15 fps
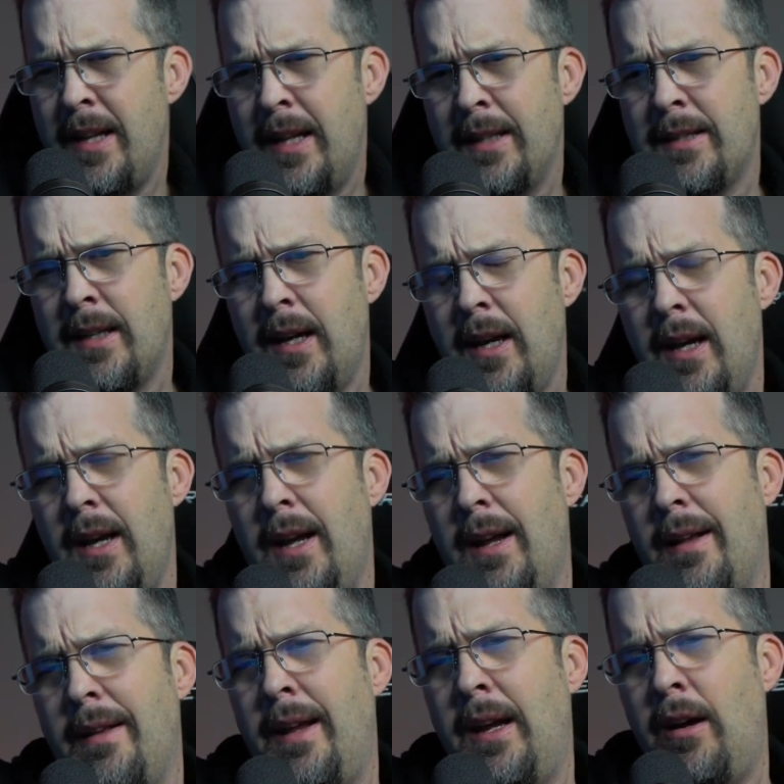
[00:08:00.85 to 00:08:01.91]
that
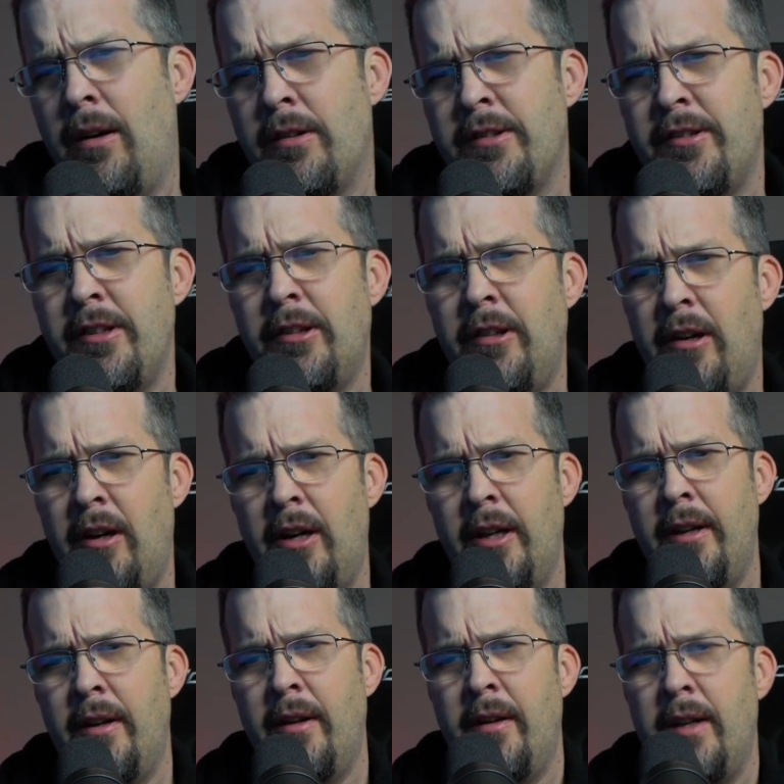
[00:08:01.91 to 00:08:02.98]
they are still
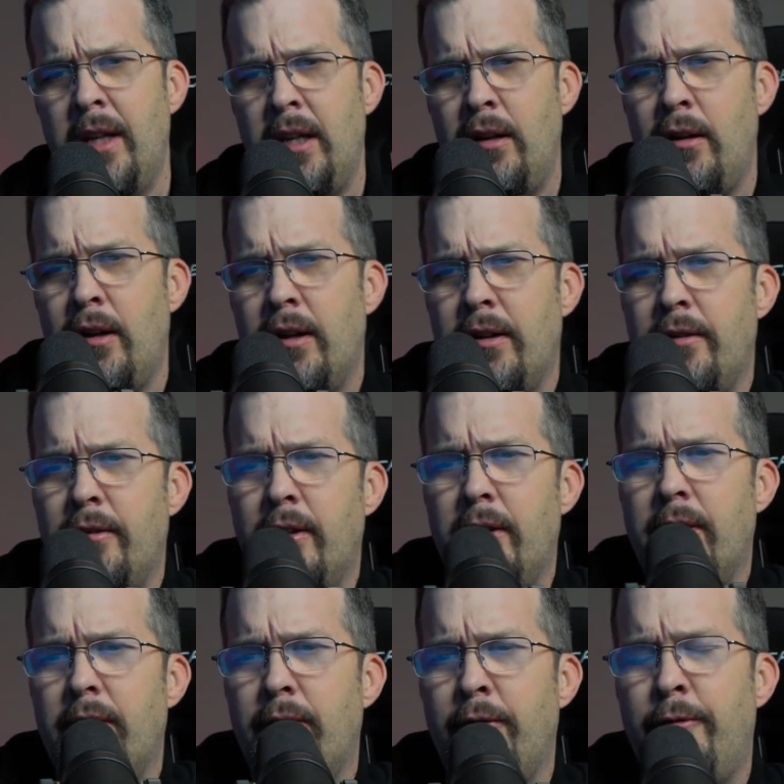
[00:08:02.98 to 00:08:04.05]
on the
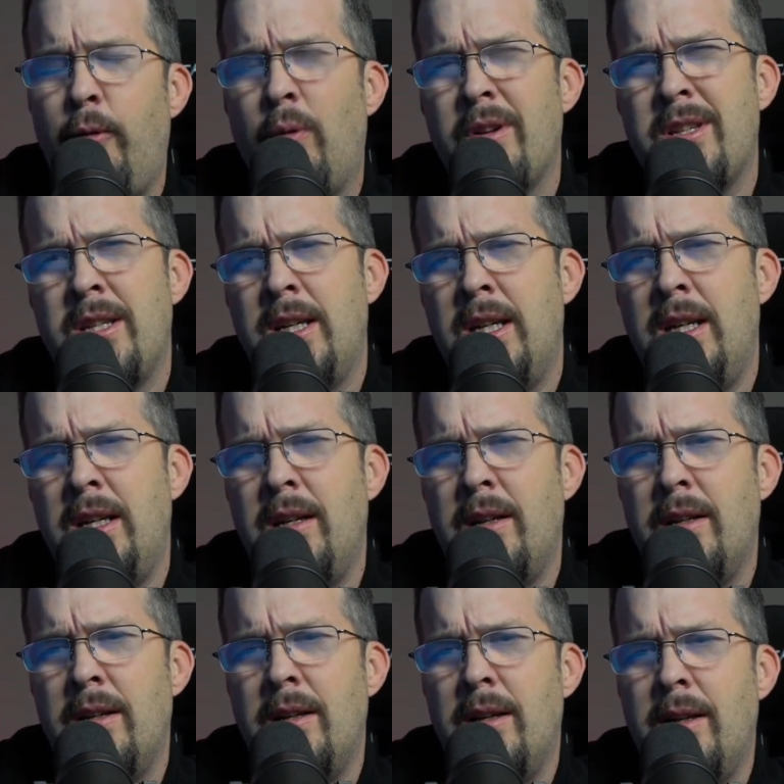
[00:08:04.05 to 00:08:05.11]
14
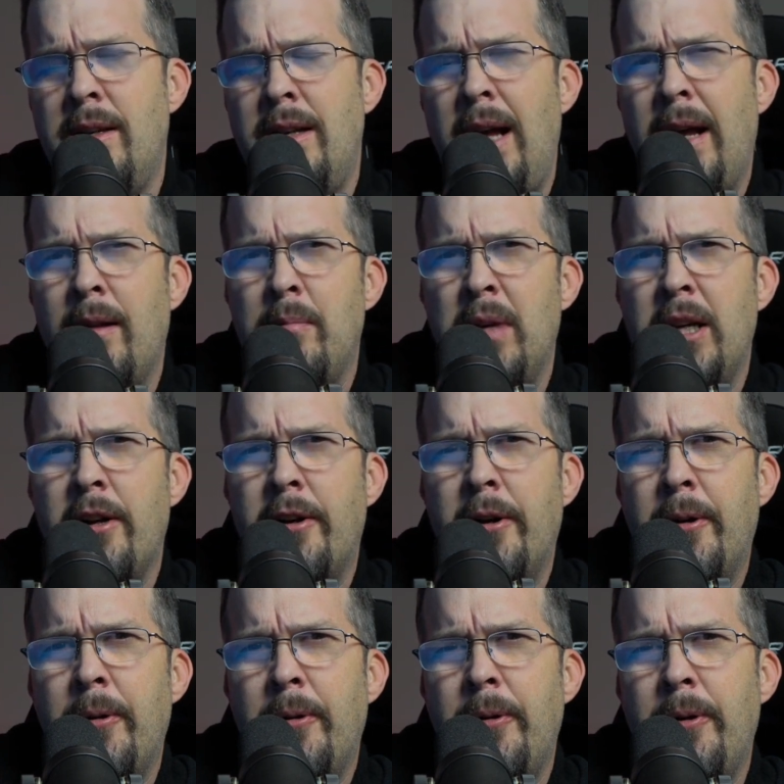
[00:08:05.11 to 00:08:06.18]

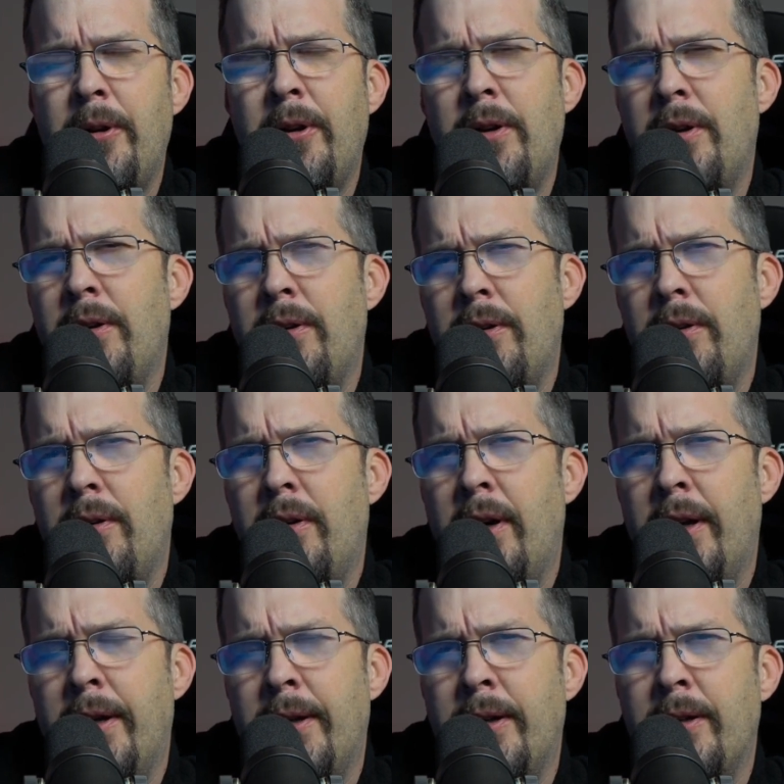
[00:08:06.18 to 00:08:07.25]
nanometer
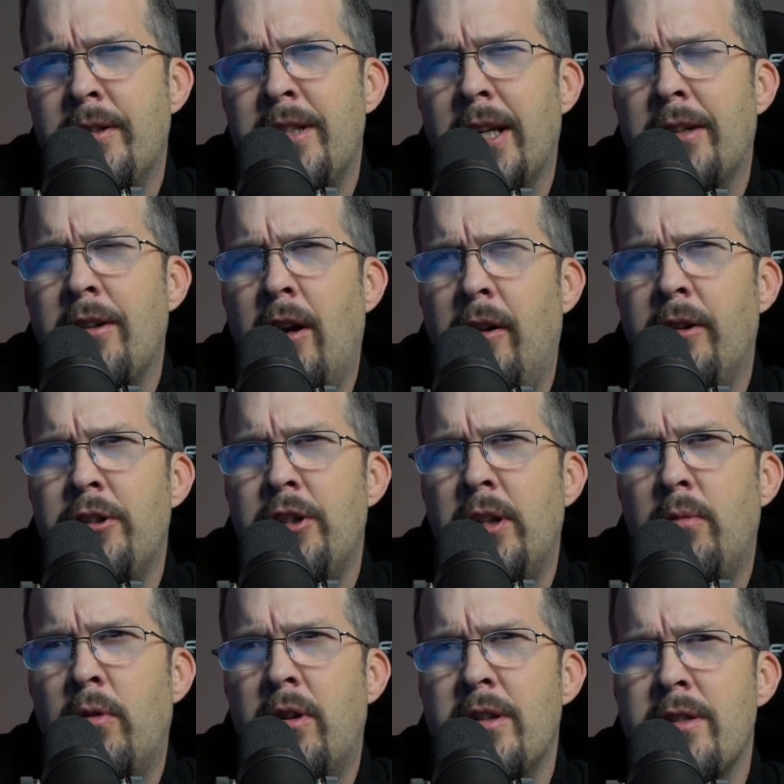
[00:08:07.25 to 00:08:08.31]

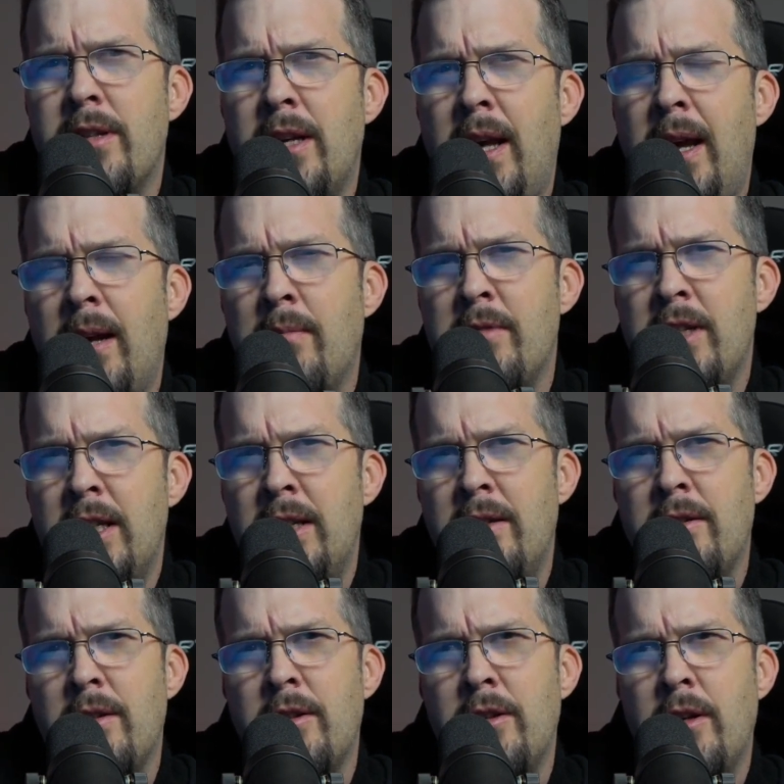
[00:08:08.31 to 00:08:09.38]
technology, whereas the
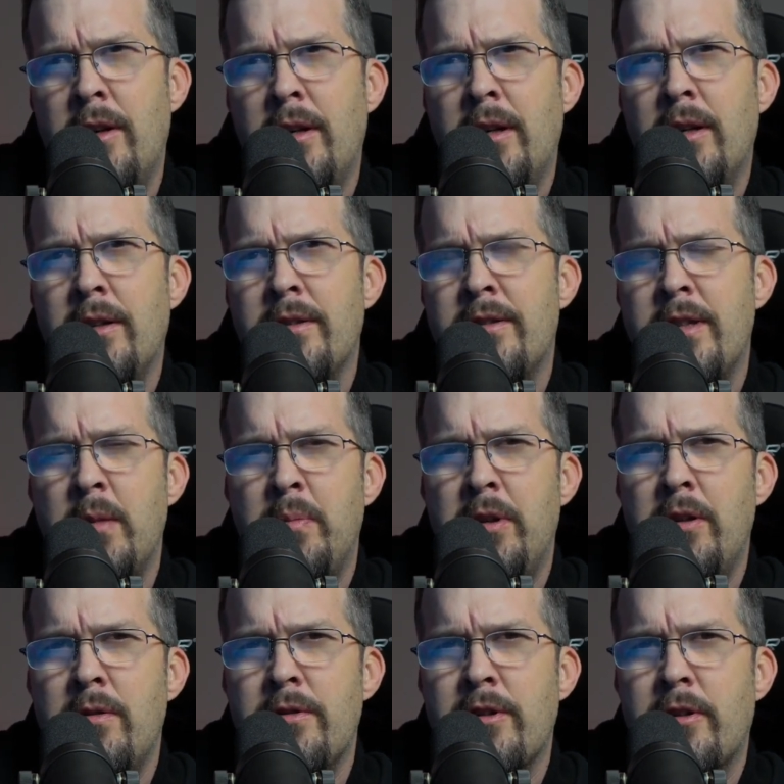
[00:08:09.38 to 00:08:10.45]
AMD
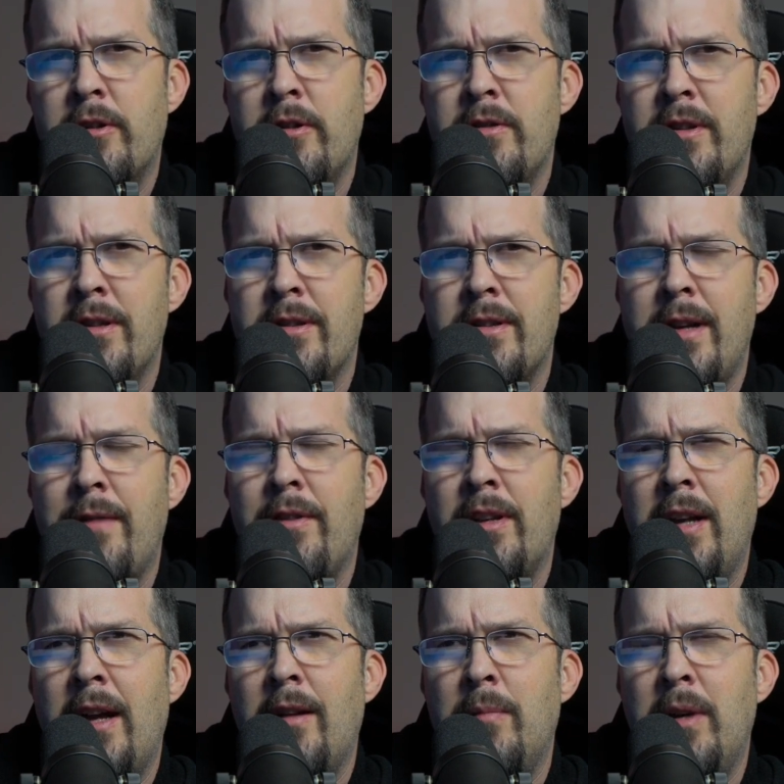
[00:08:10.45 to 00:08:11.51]
CPUs are using 7
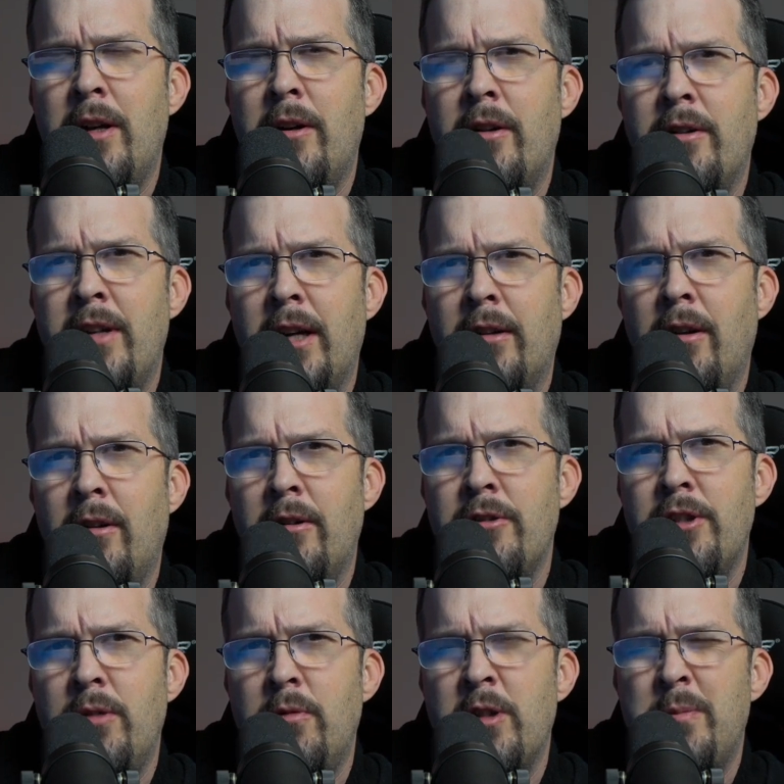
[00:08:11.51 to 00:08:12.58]
nanometer
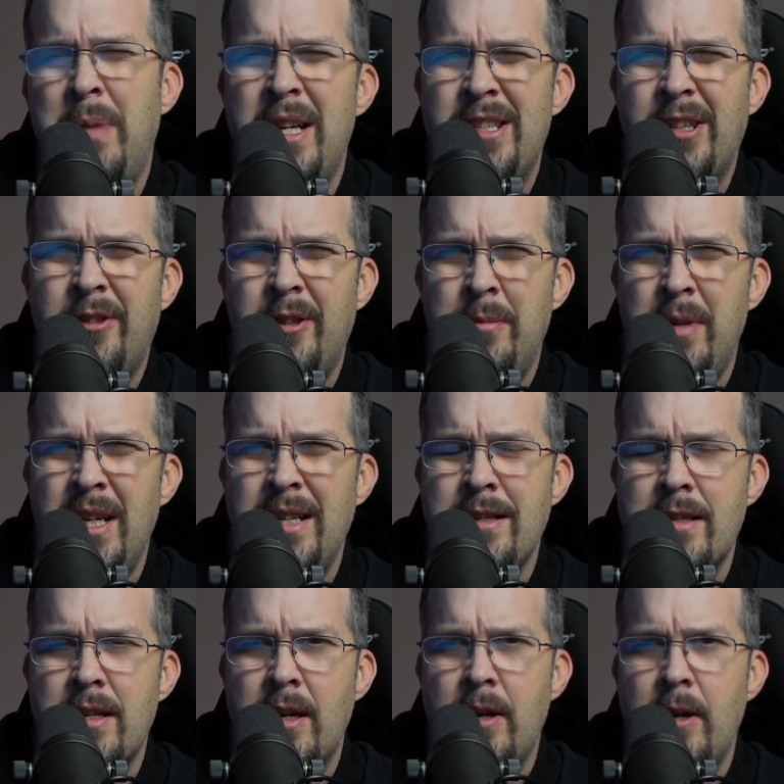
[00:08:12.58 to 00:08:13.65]
technology, which basically
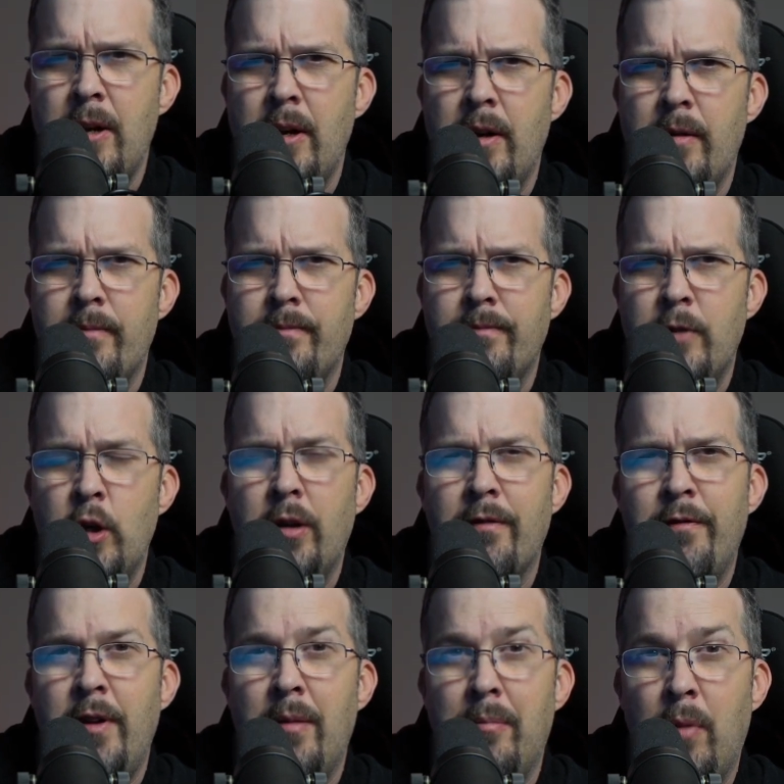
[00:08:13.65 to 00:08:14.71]
means you can
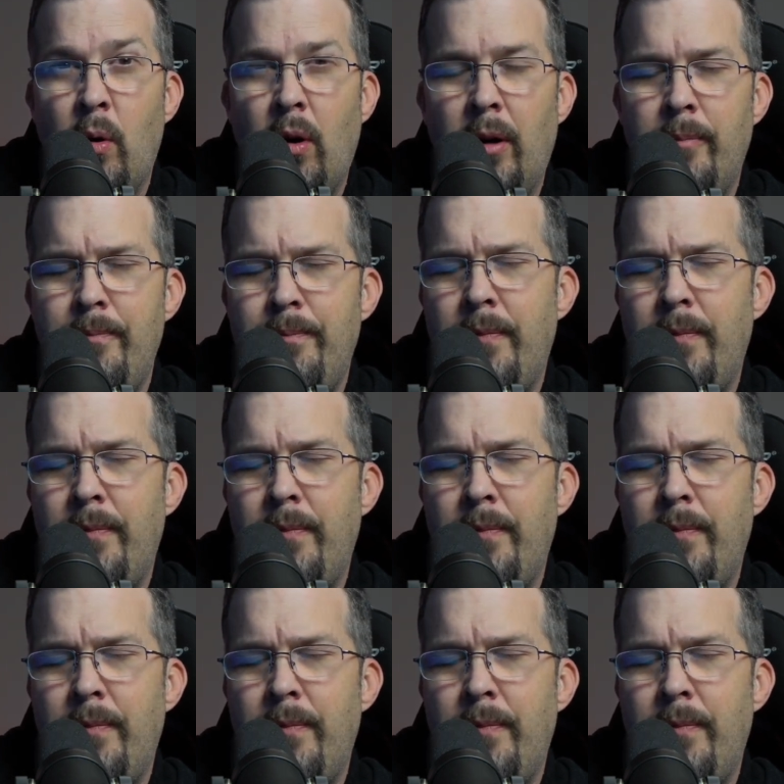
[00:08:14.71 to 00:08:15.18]
fit more.